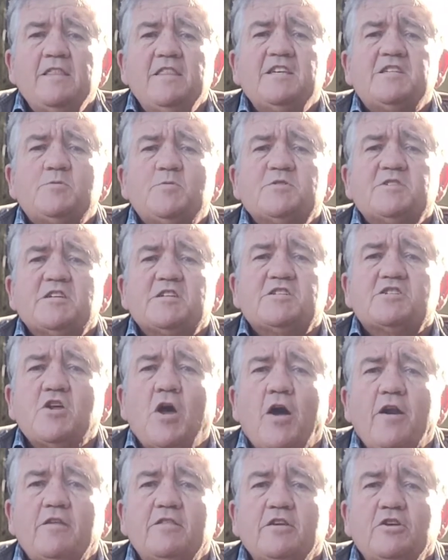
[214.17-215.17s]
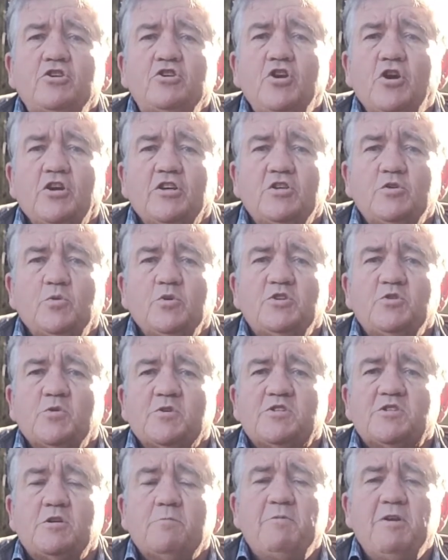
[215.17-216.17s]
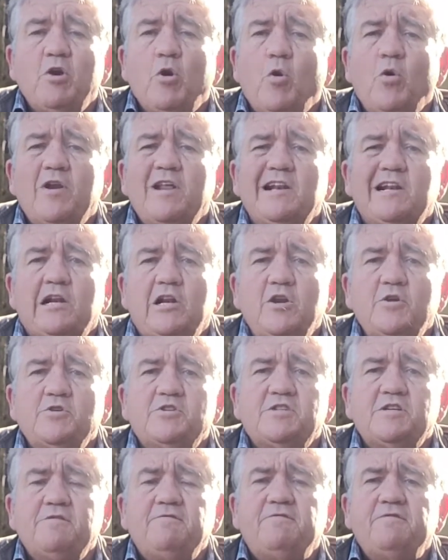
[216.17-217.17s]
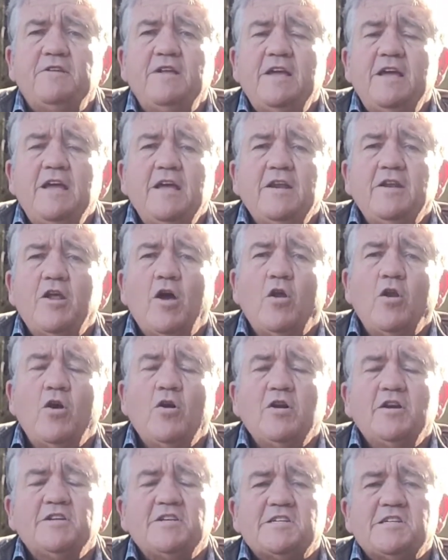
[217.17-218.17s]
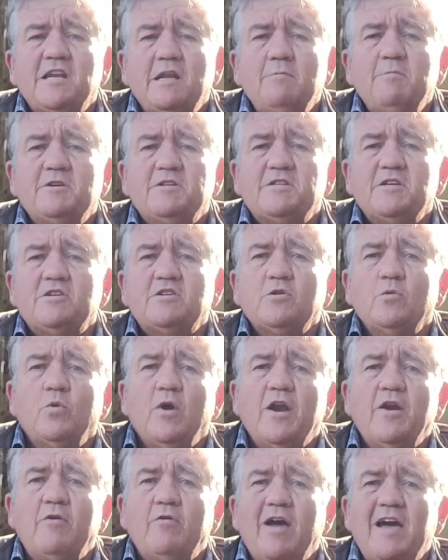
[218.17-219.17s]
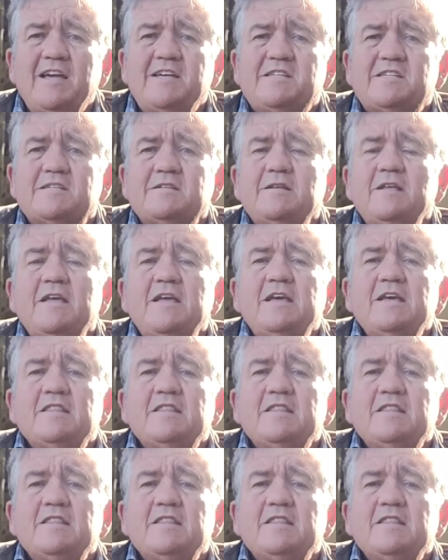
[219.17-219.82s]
This was the start of the church, which was to be all-inclusive, no longer just limited to one race.